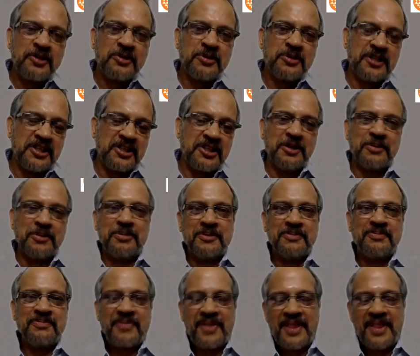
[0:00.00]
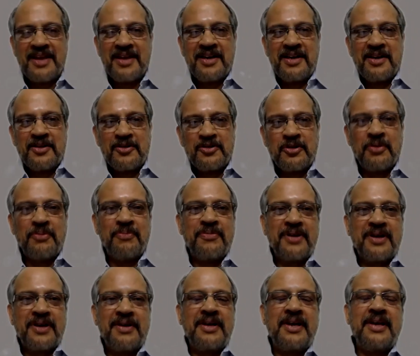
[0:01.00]
to the table. So
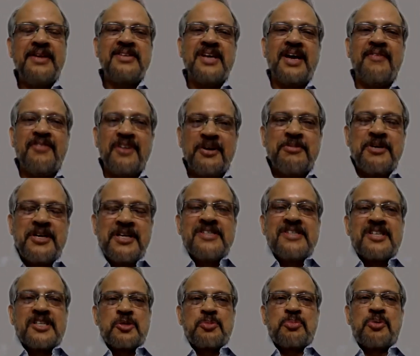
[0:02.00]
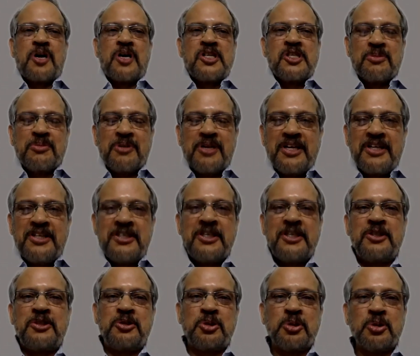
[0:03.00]
it's everybody's
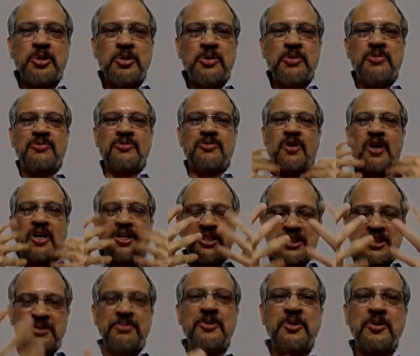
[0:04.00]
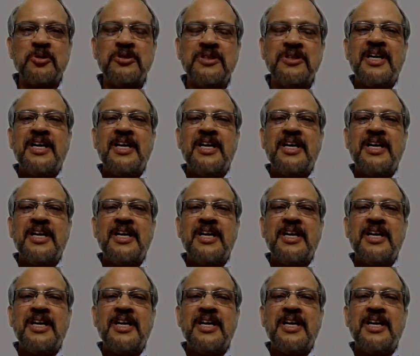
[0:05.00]
responsibility to contribute.